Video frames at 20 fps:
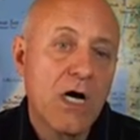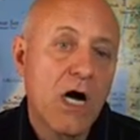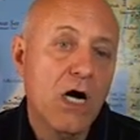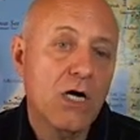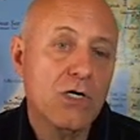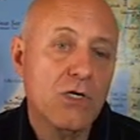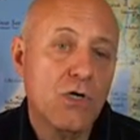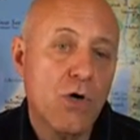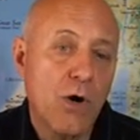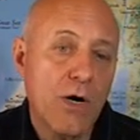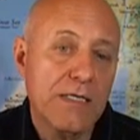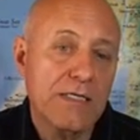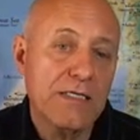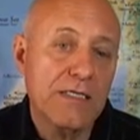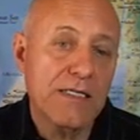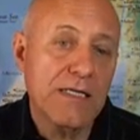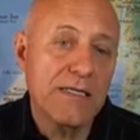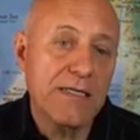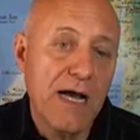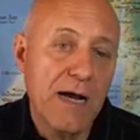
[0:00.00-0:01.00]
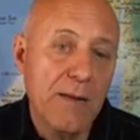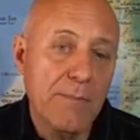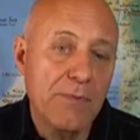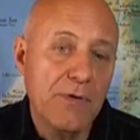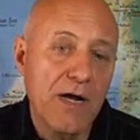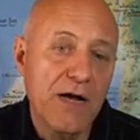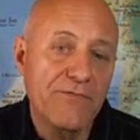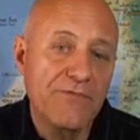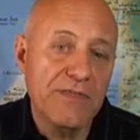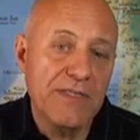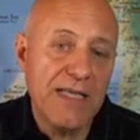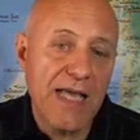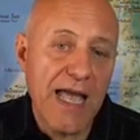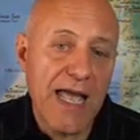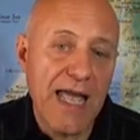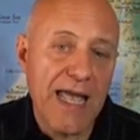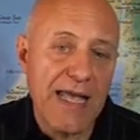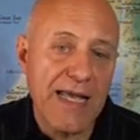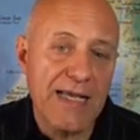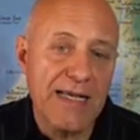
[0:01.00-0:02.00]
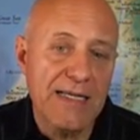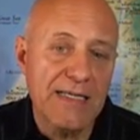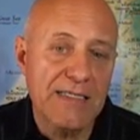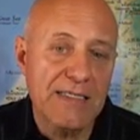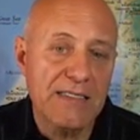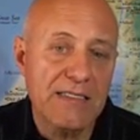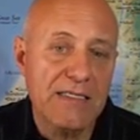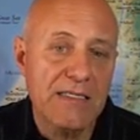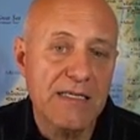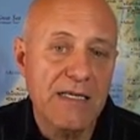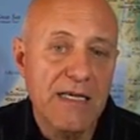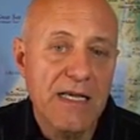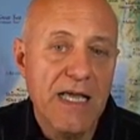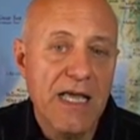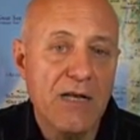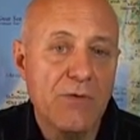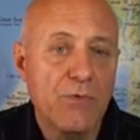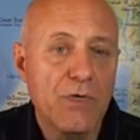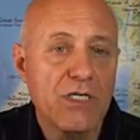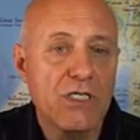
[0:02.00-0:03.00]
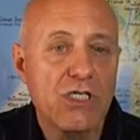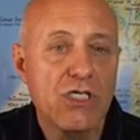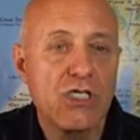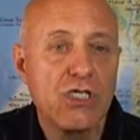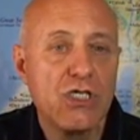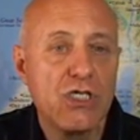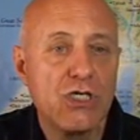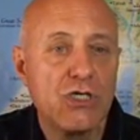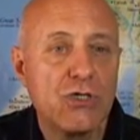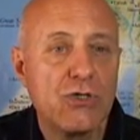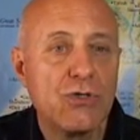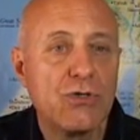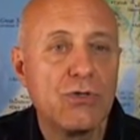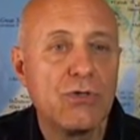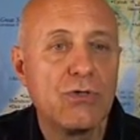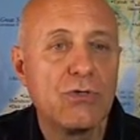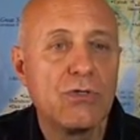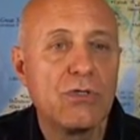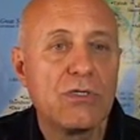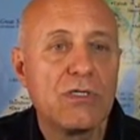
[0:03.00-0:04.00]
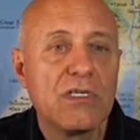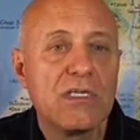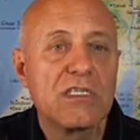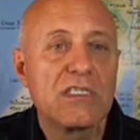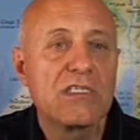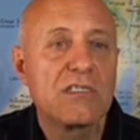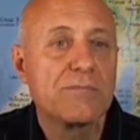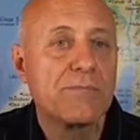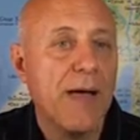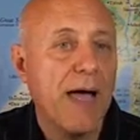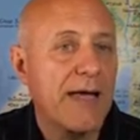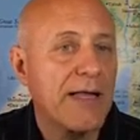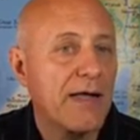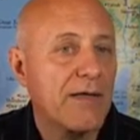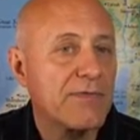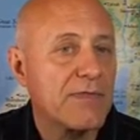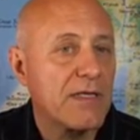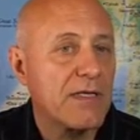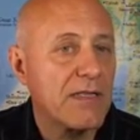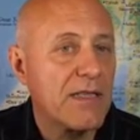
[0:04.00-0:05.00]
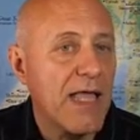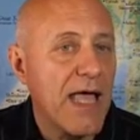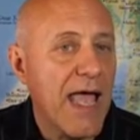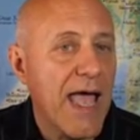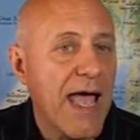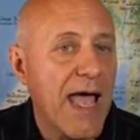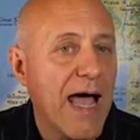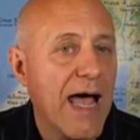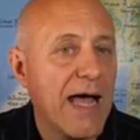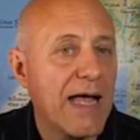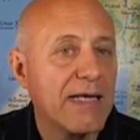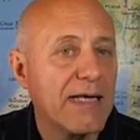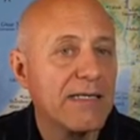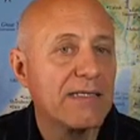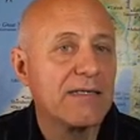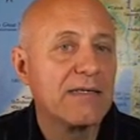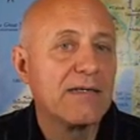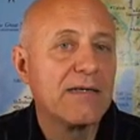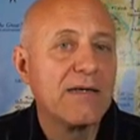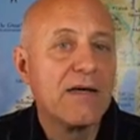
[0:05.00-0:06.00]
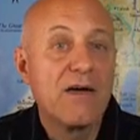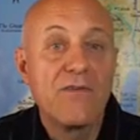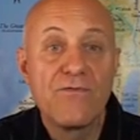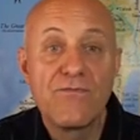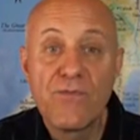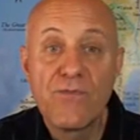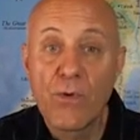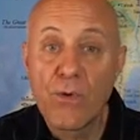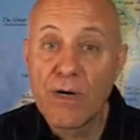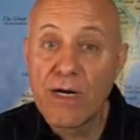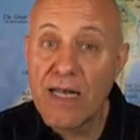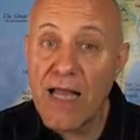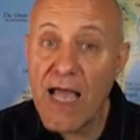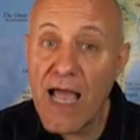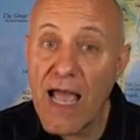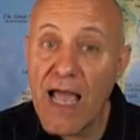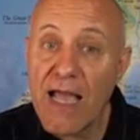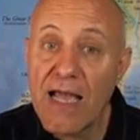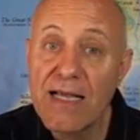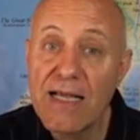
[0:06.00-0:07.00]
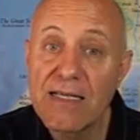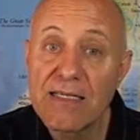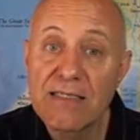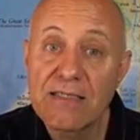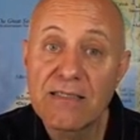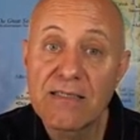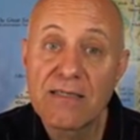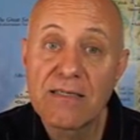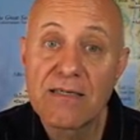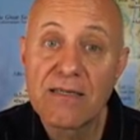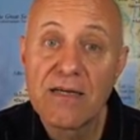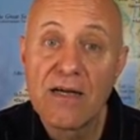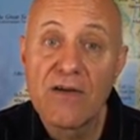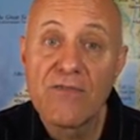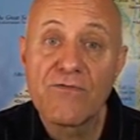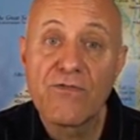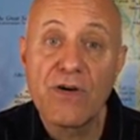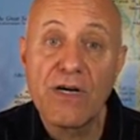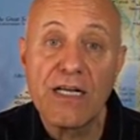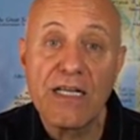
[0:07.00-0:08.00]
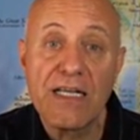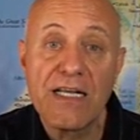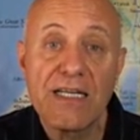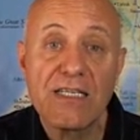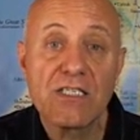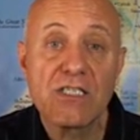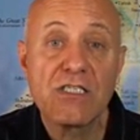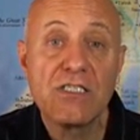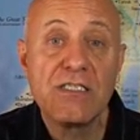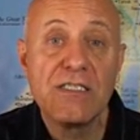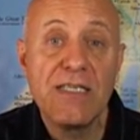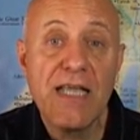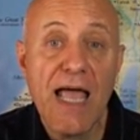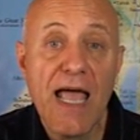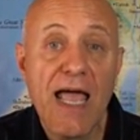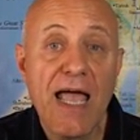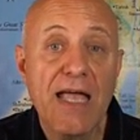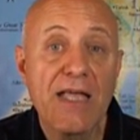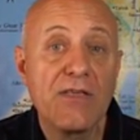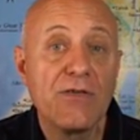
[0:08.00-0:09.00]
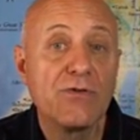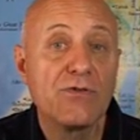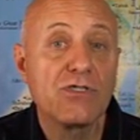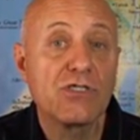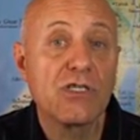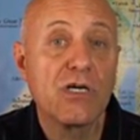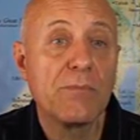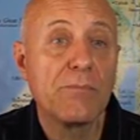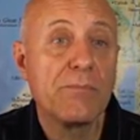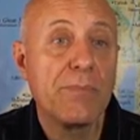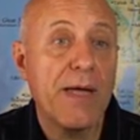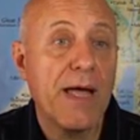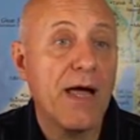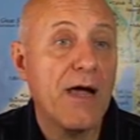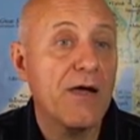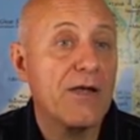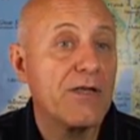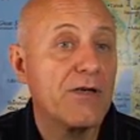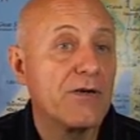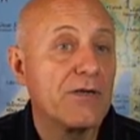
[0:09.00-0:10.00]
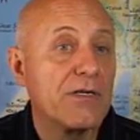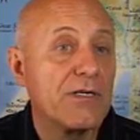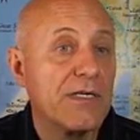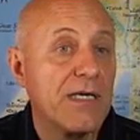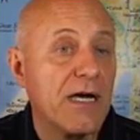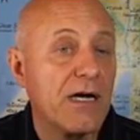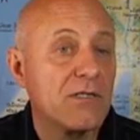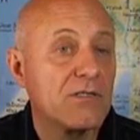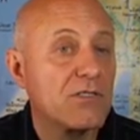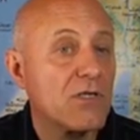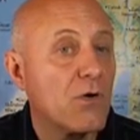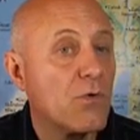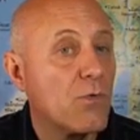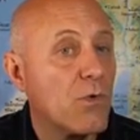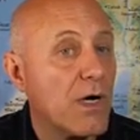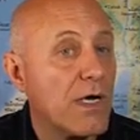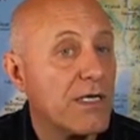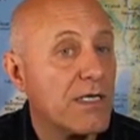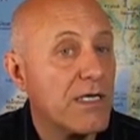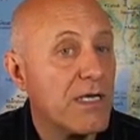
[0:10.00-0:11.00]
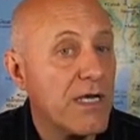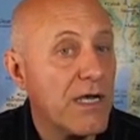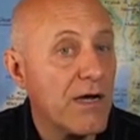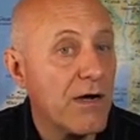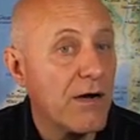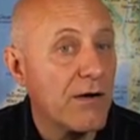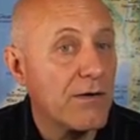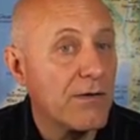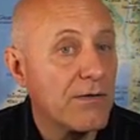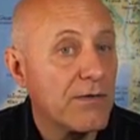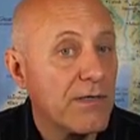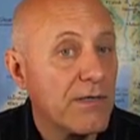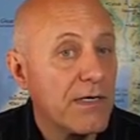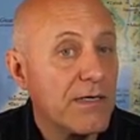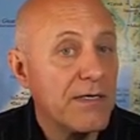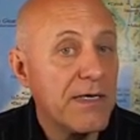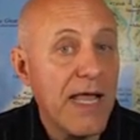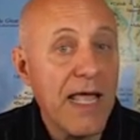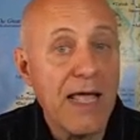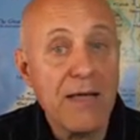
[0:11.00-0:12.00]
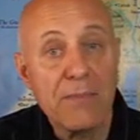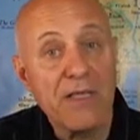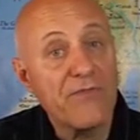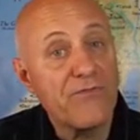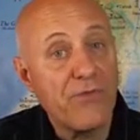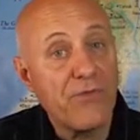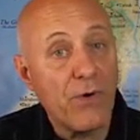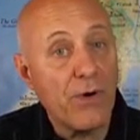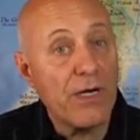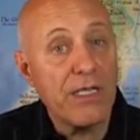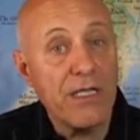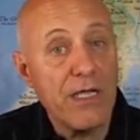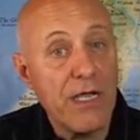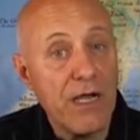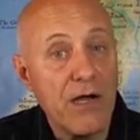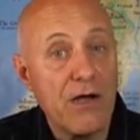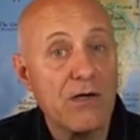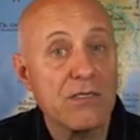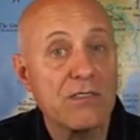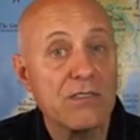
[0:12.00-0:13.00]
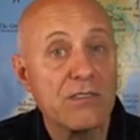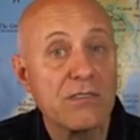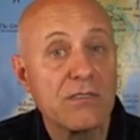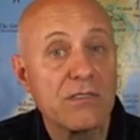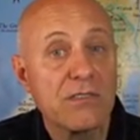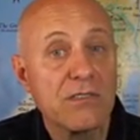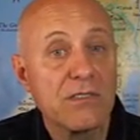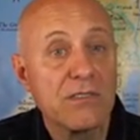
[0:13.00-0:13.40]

According to the number of days in which you spied out the land, 40 days. For each day you shall bear your guilt 1 year, namely 40 years.